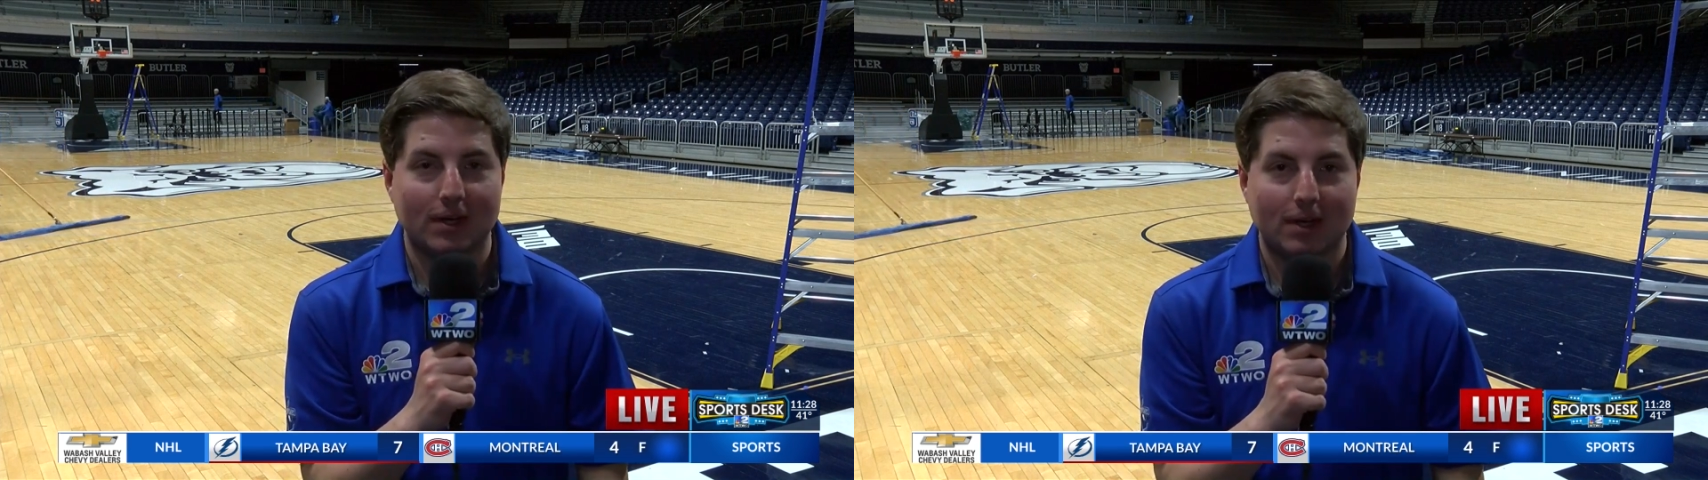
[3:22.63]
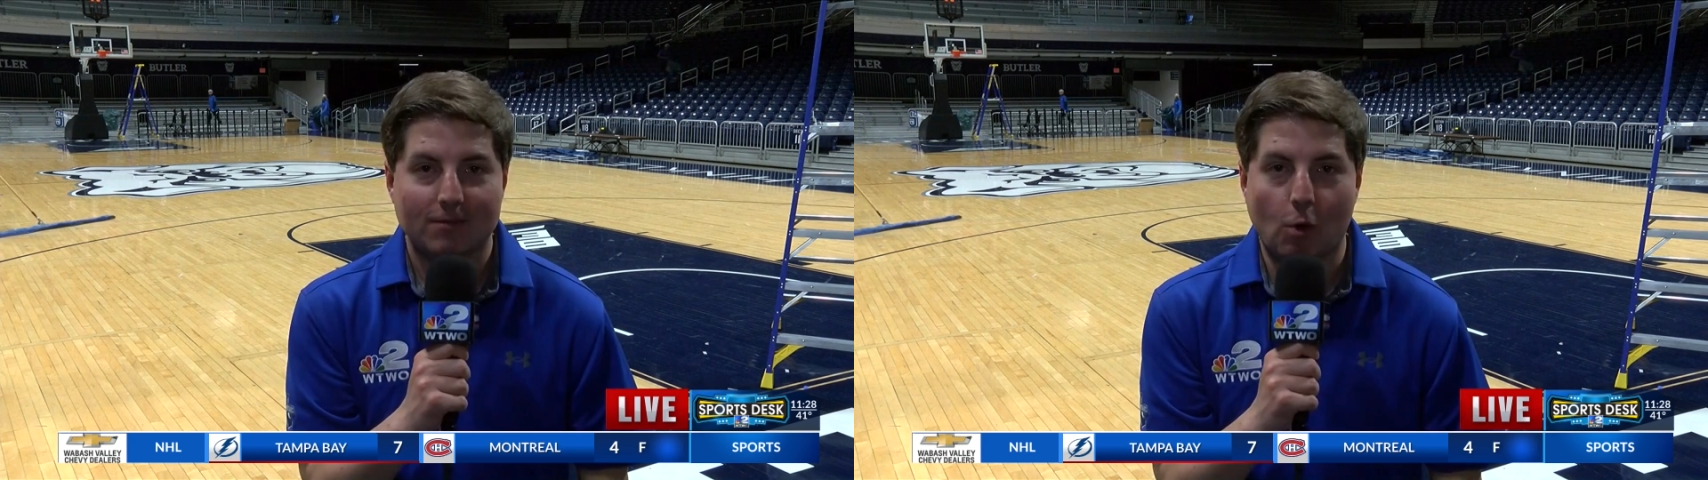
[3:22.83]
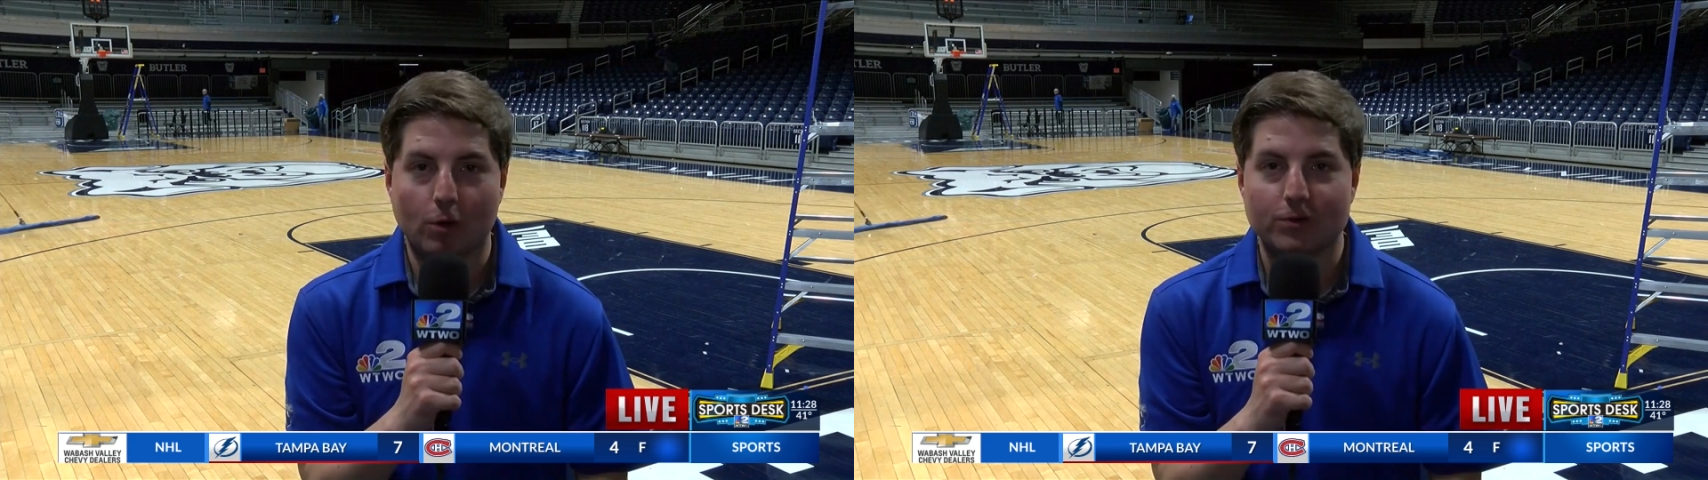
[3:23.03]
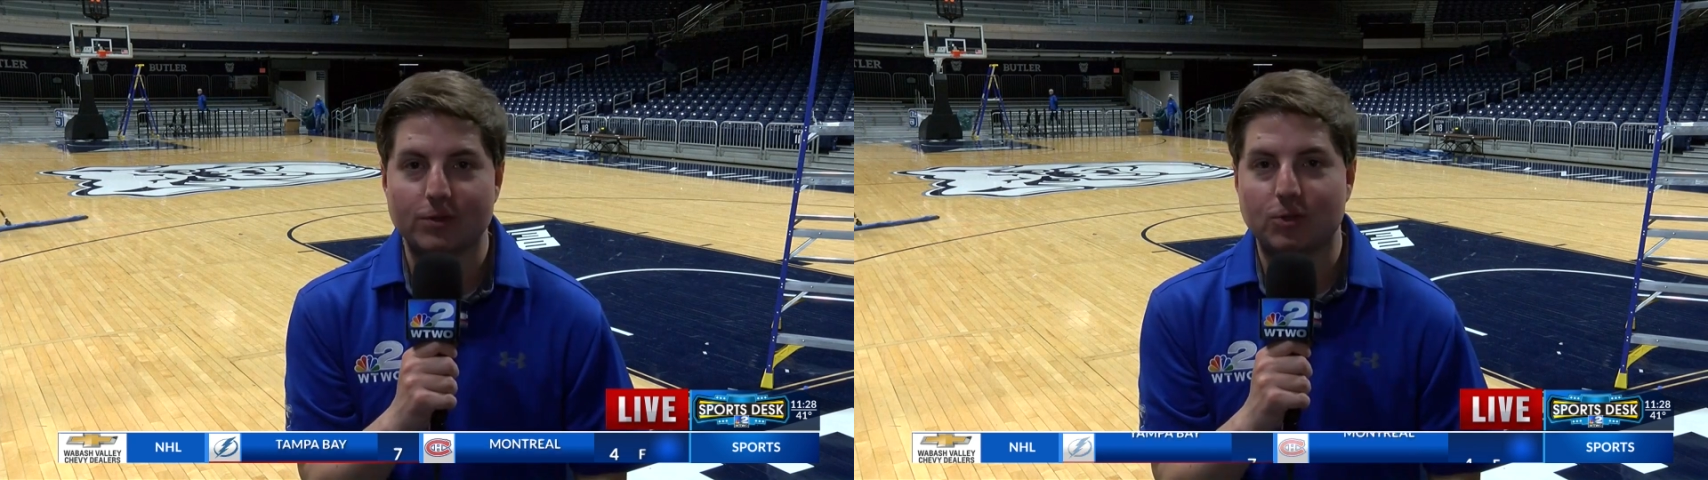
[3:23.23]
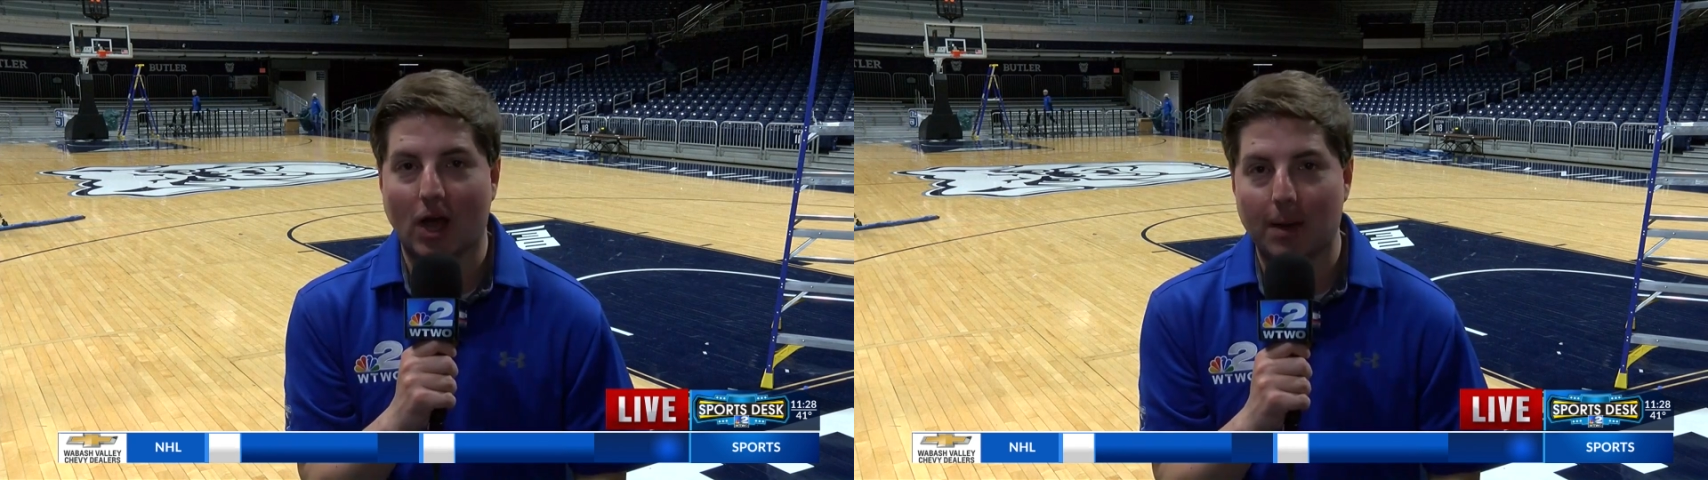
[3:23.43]
Of course,
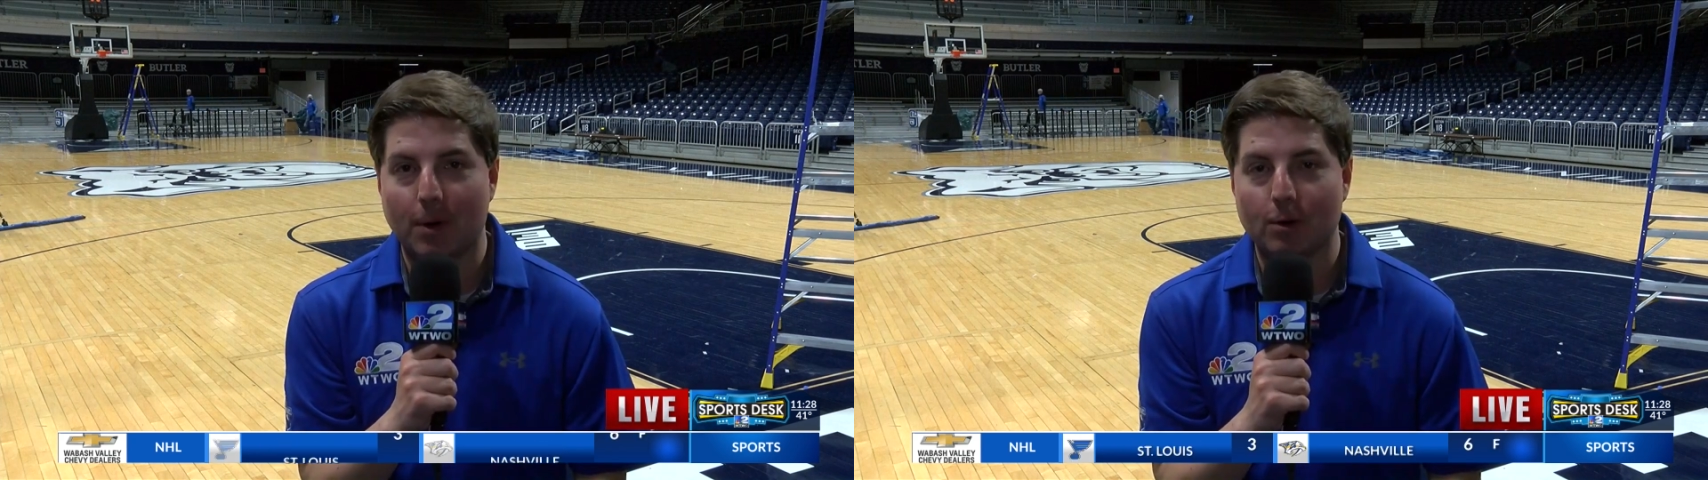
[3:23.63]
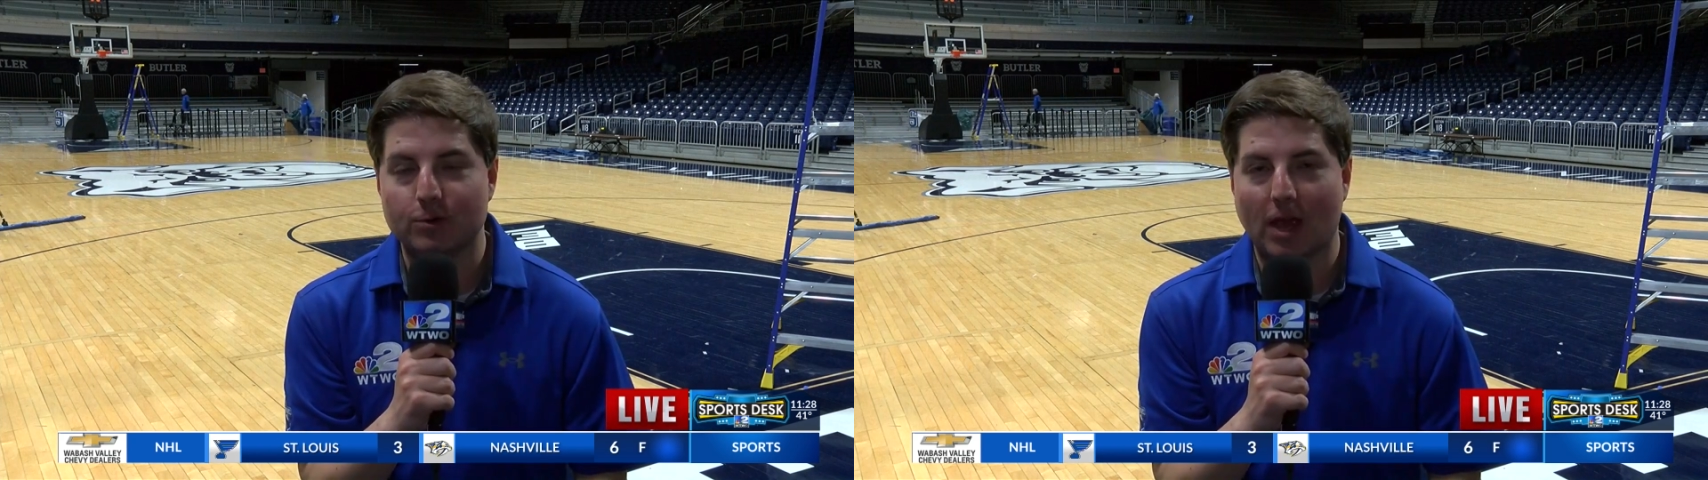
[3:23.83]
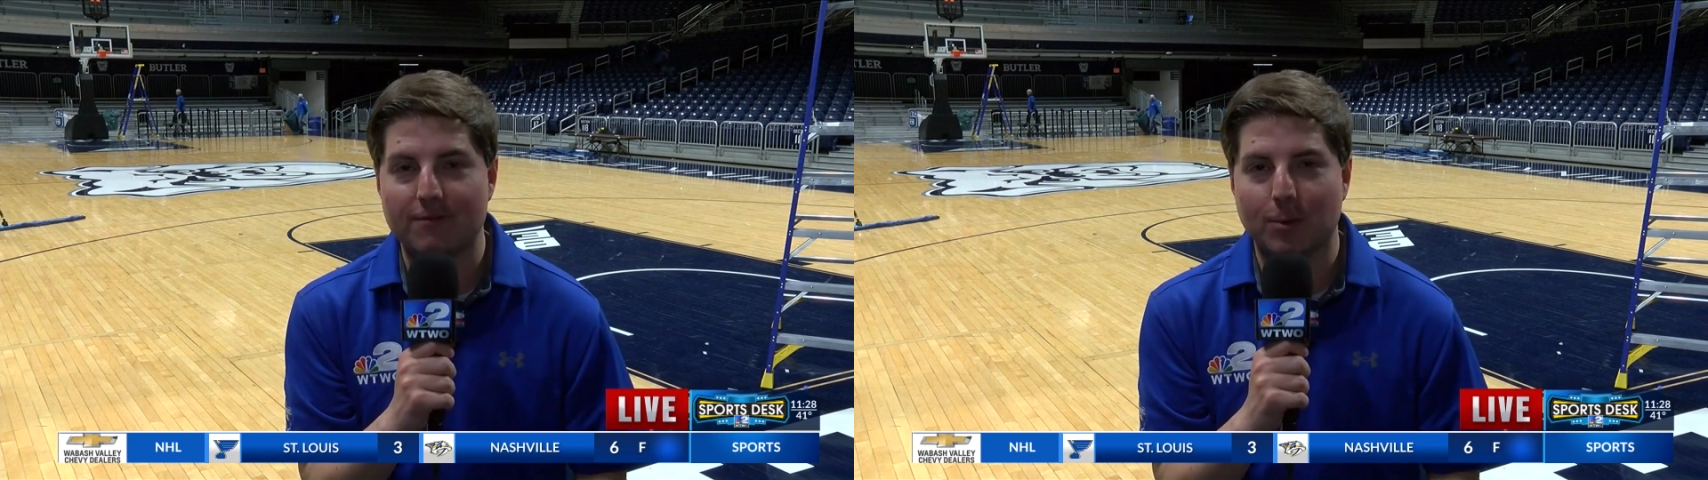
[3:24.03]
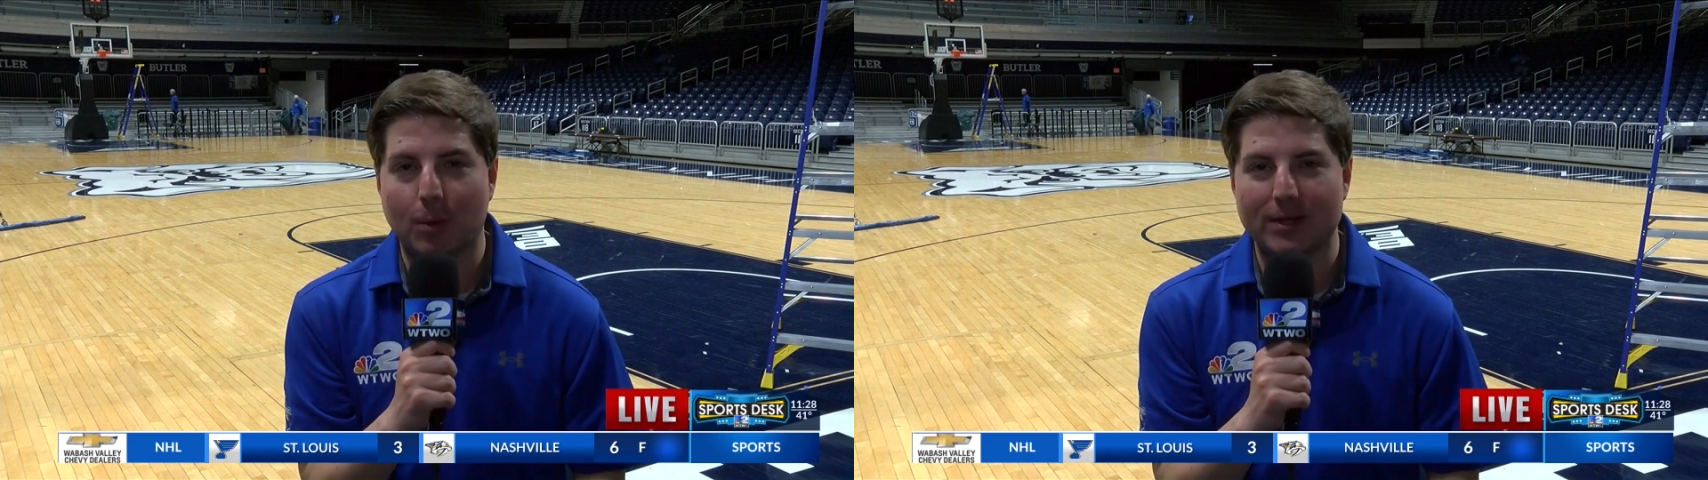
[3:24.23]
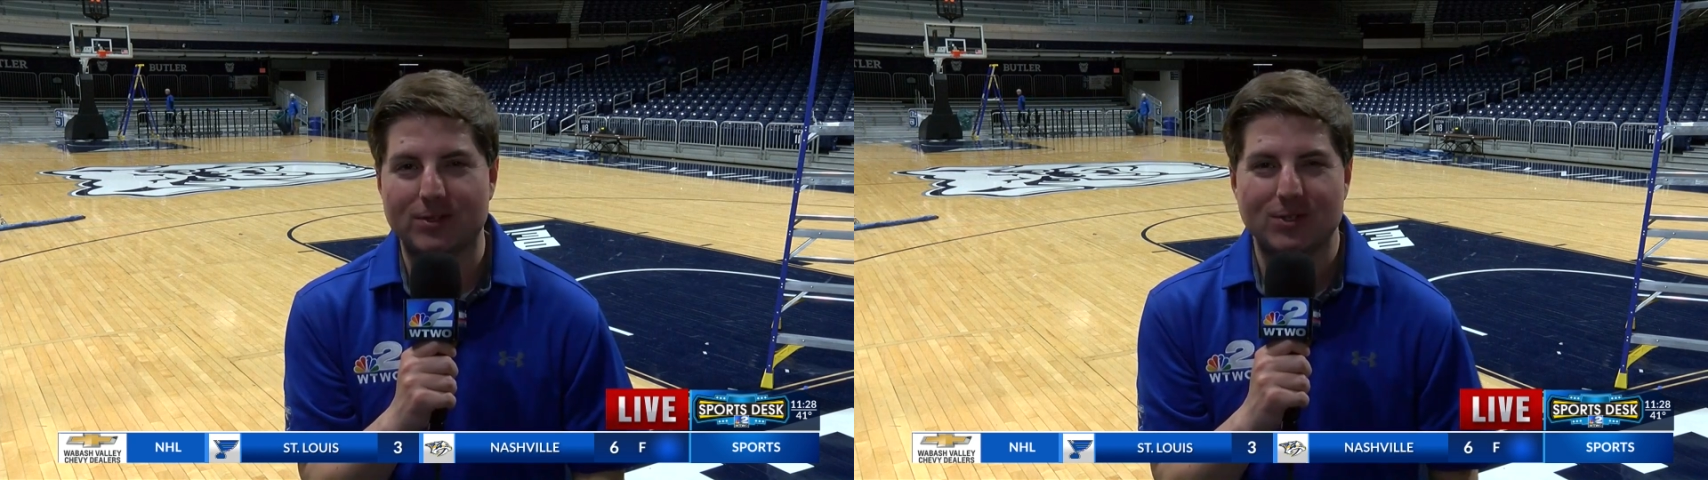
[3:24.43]
Jabo, Xavier Bledson,